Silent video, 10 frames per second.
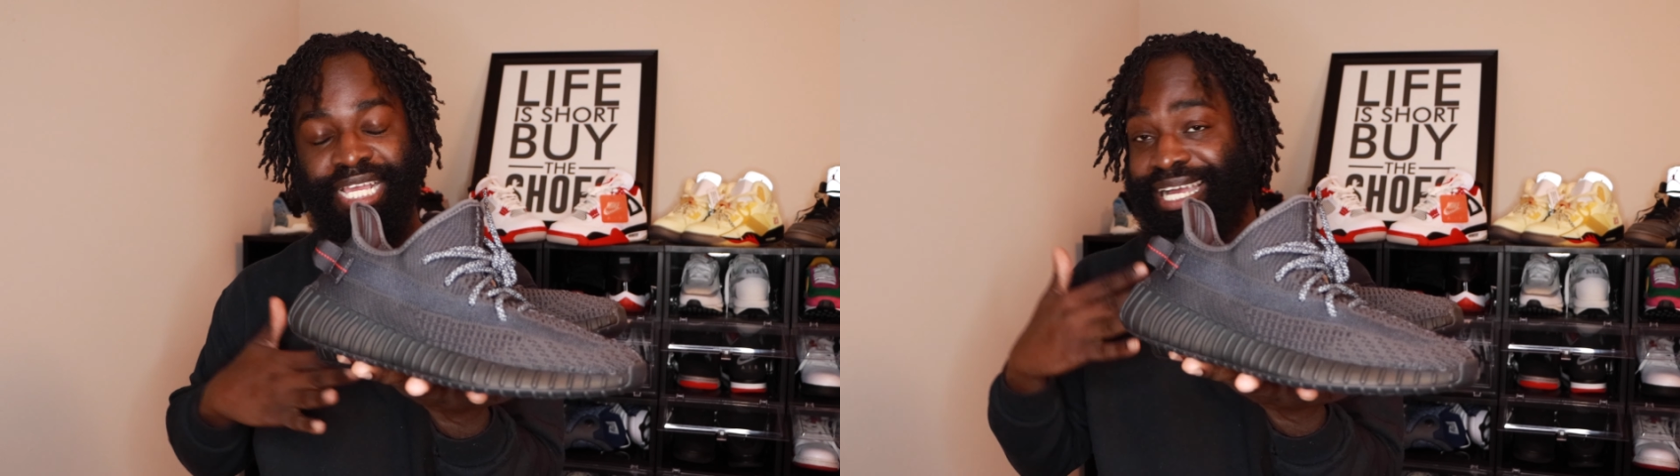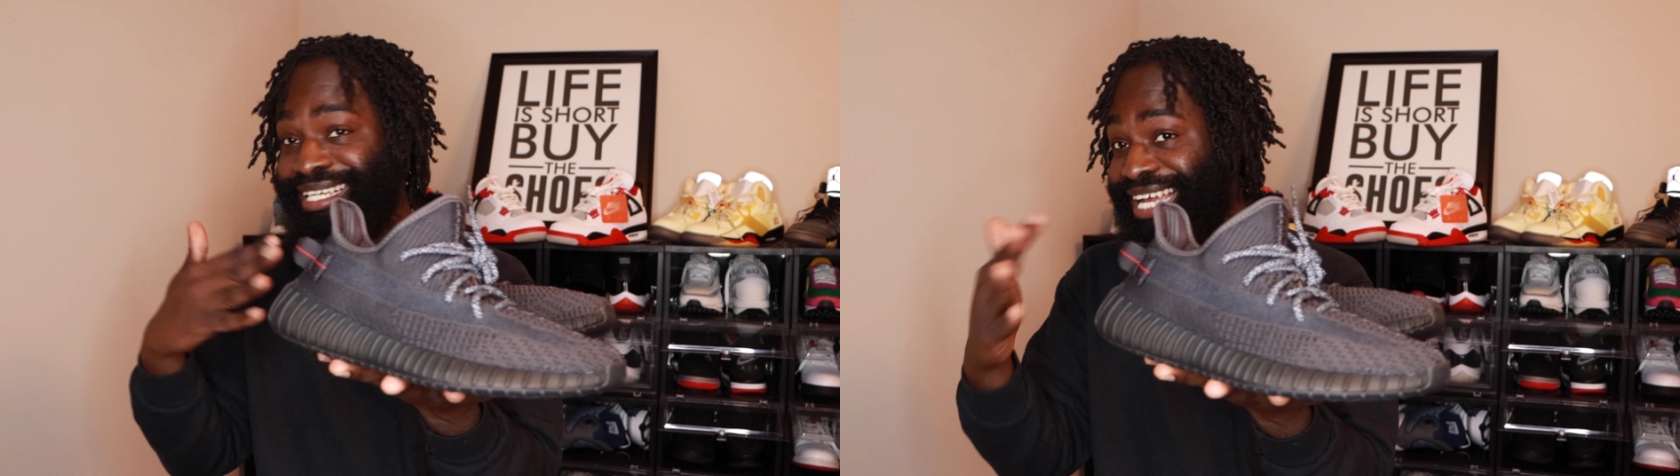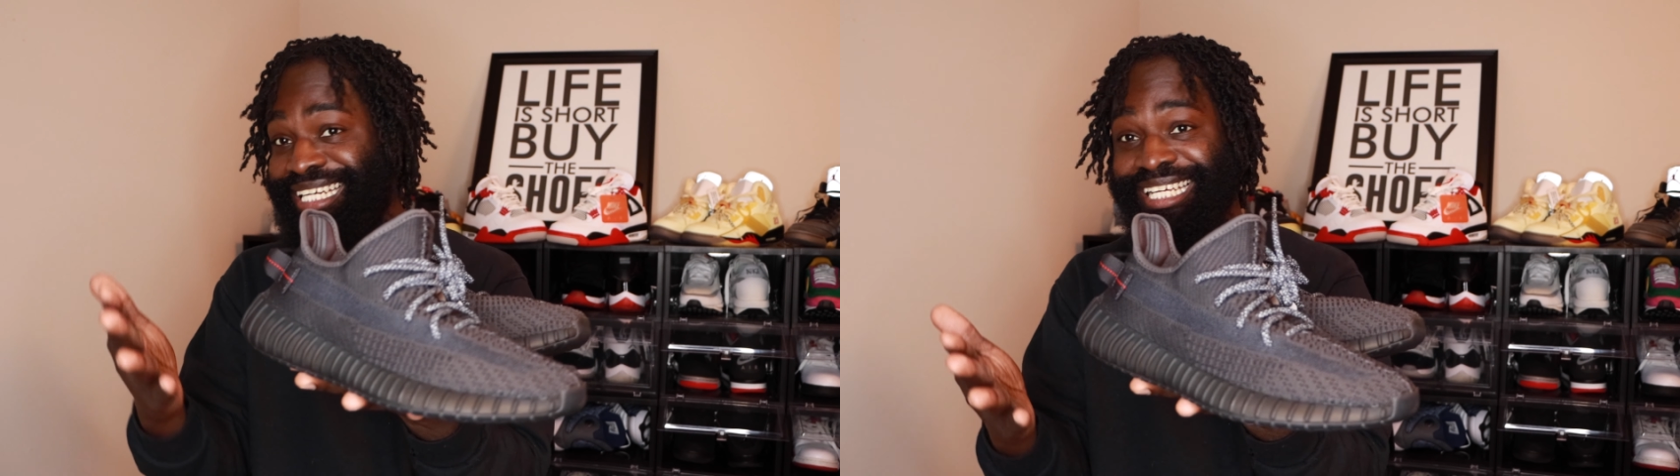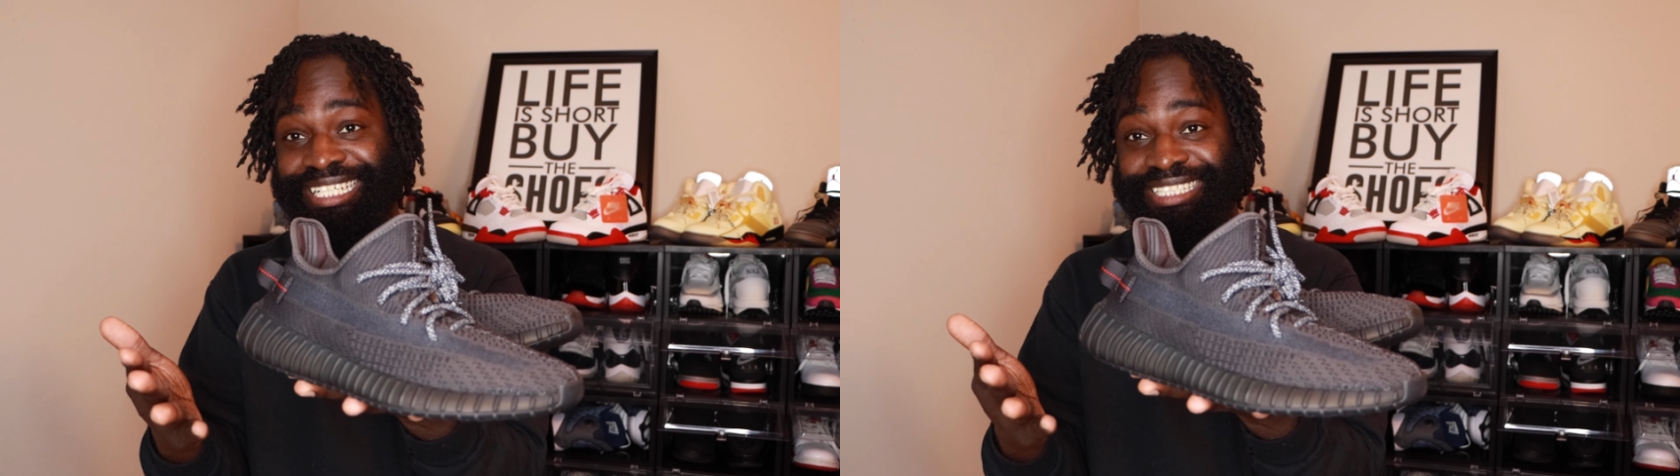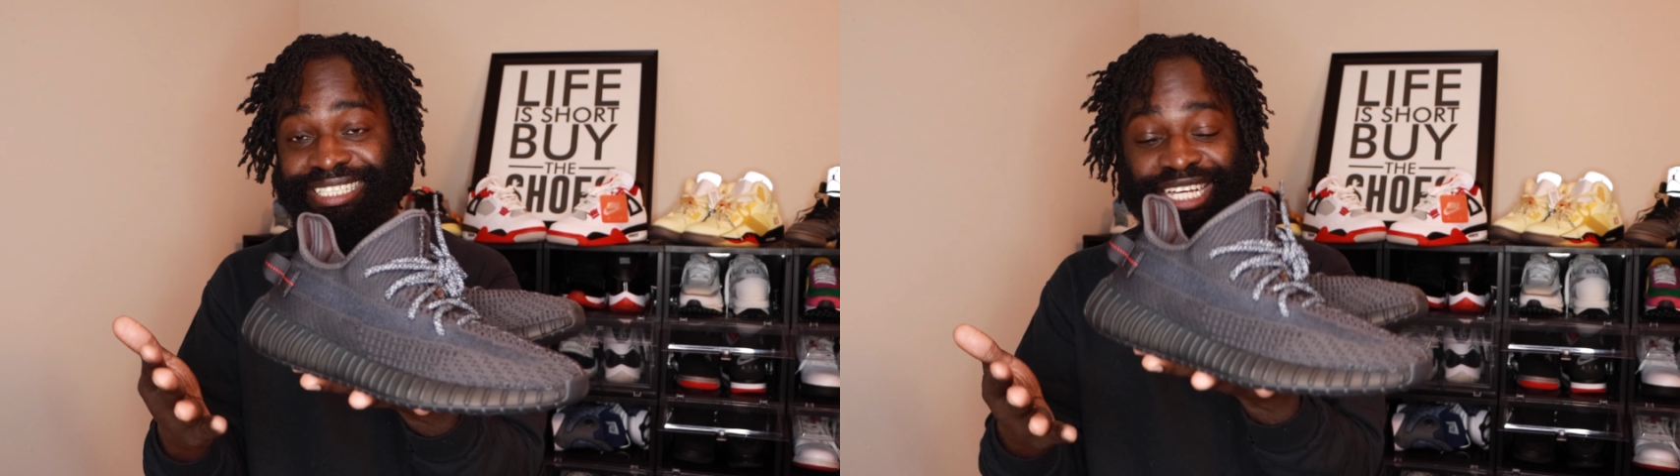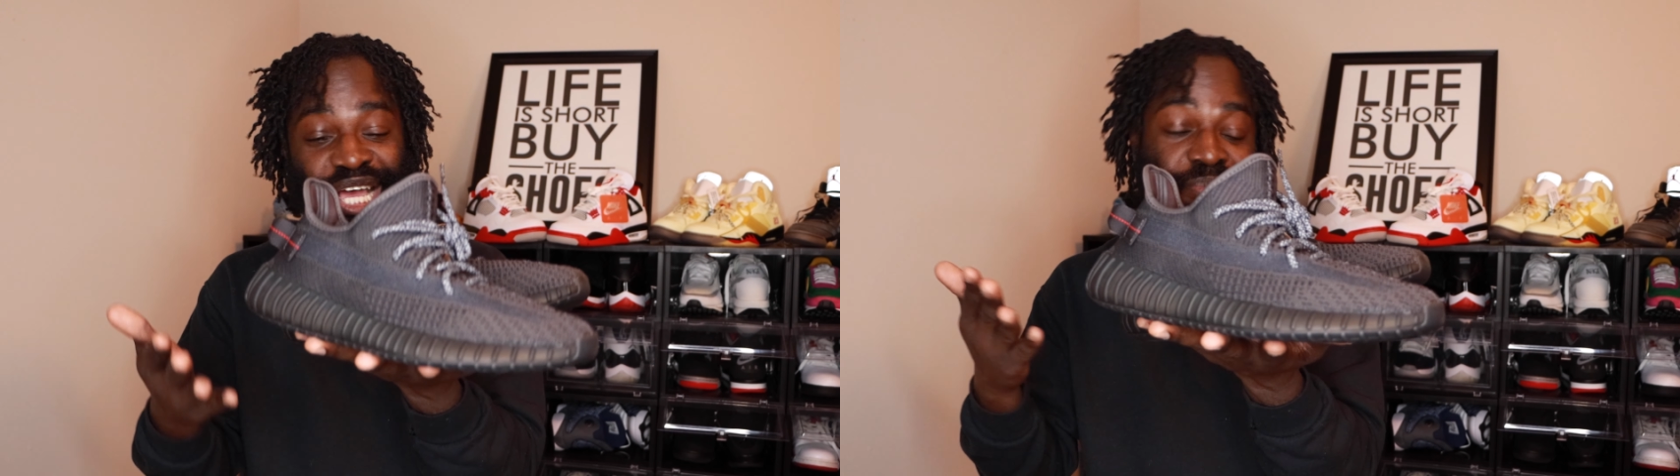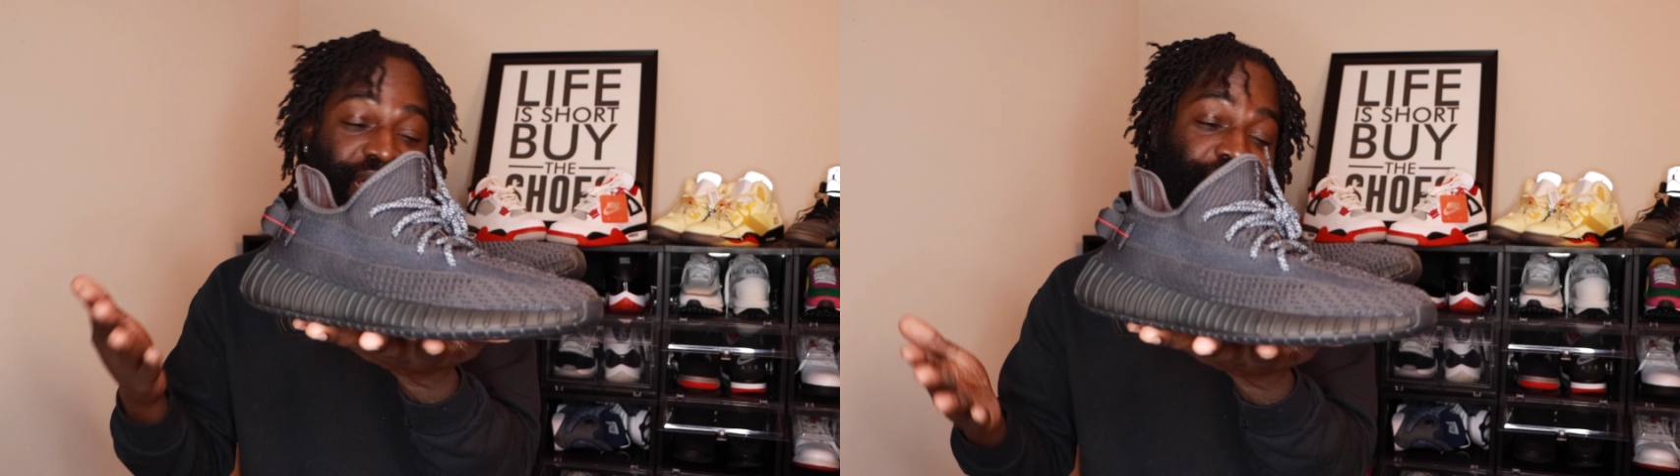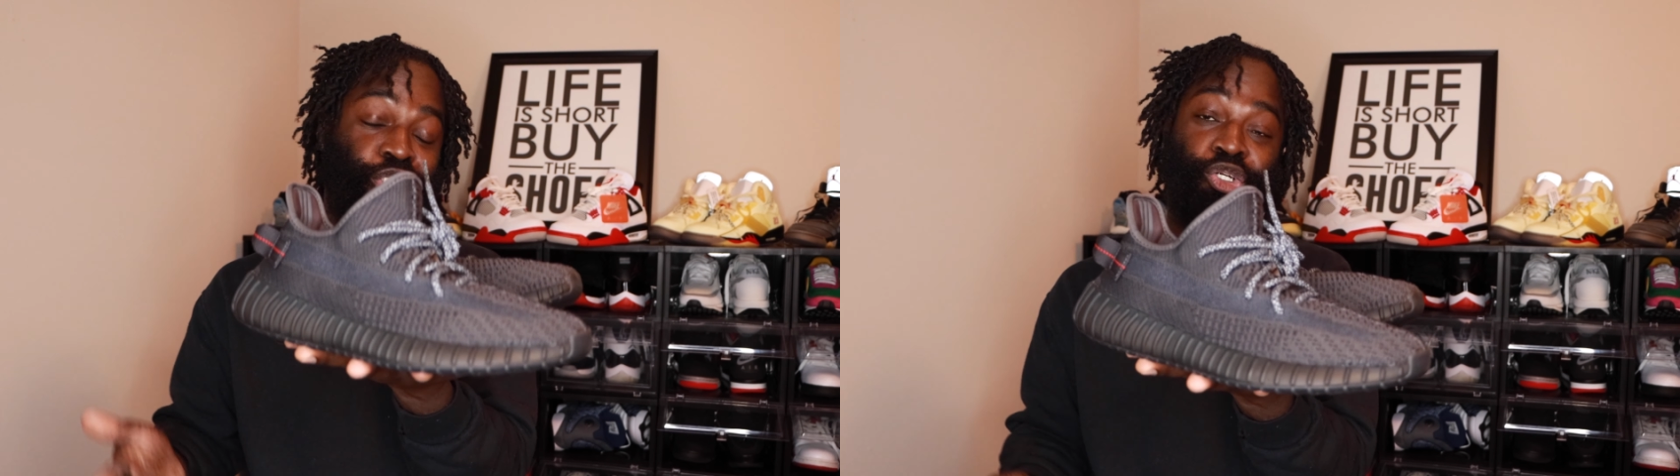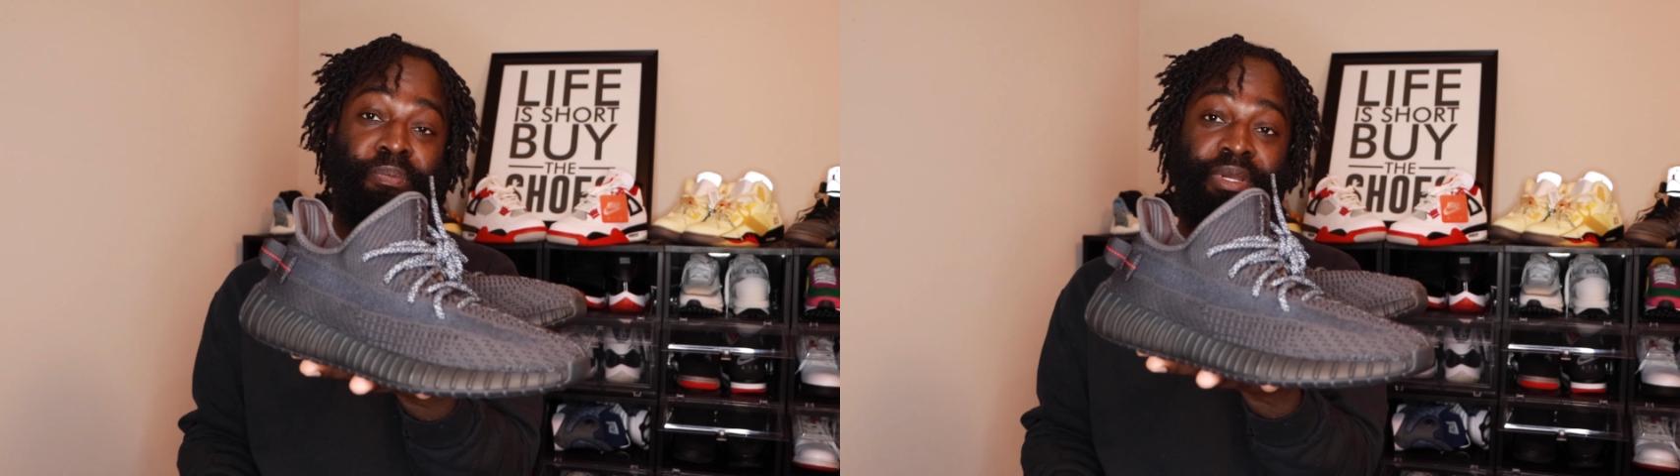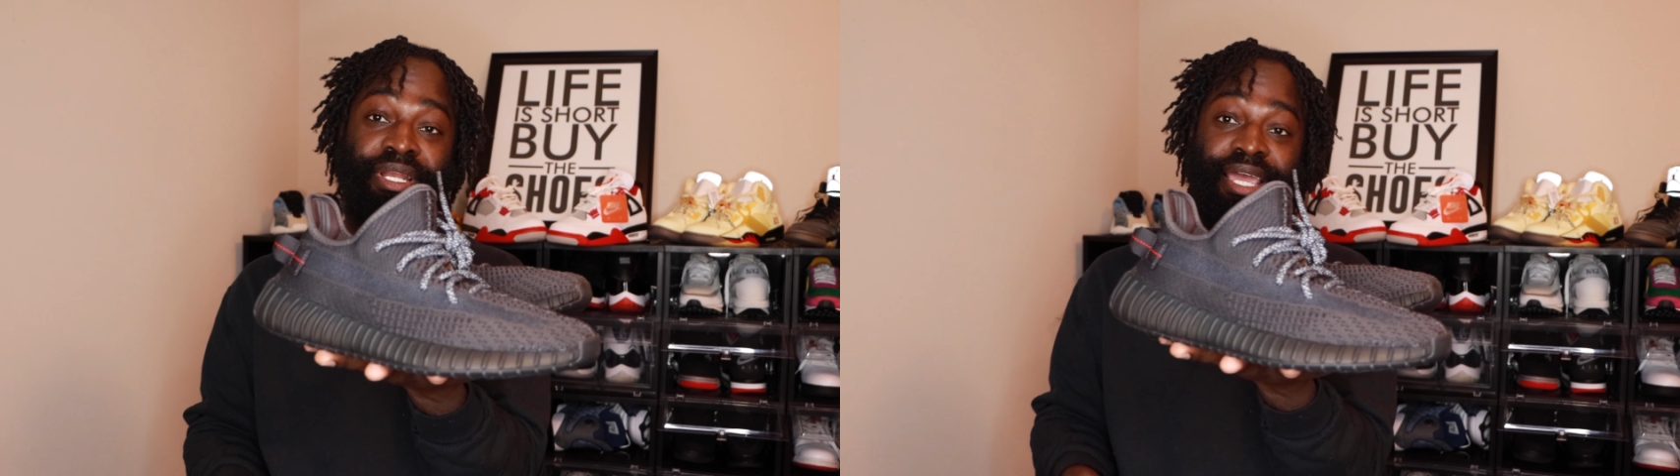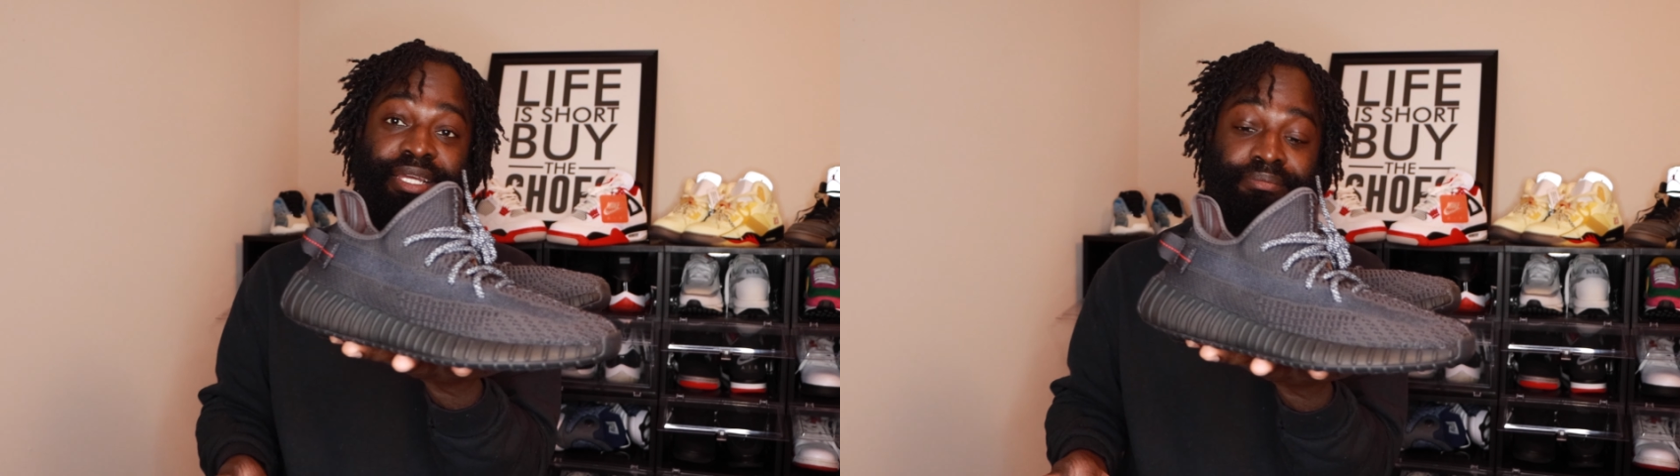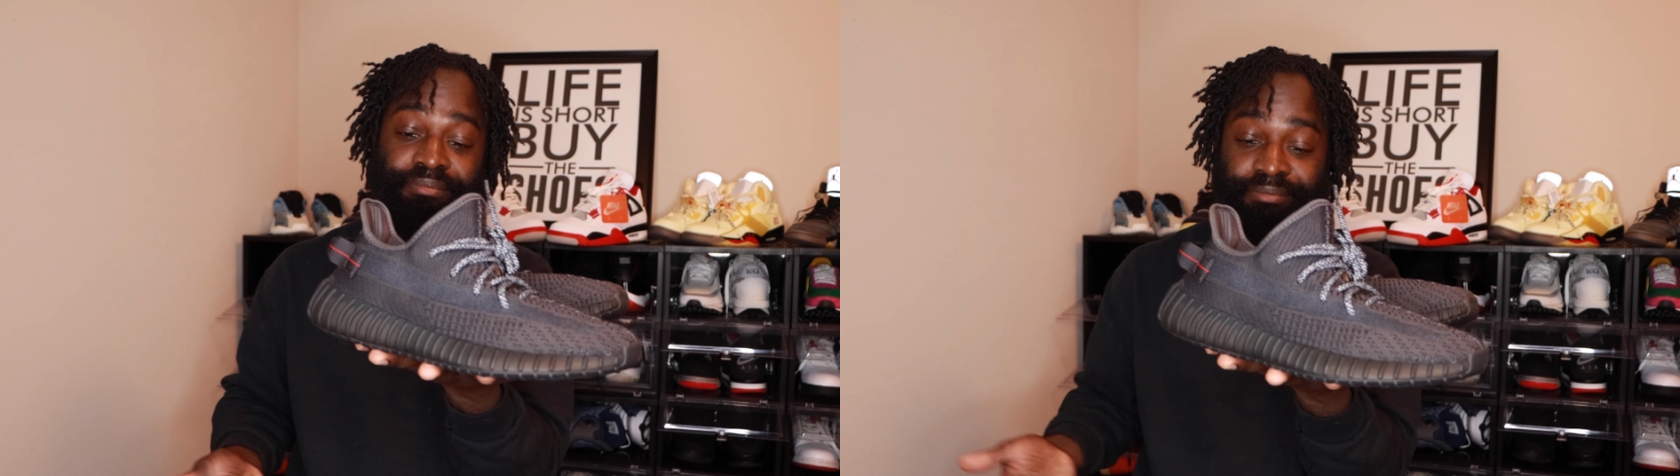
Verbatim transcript: I got these, I'm not tripping, like,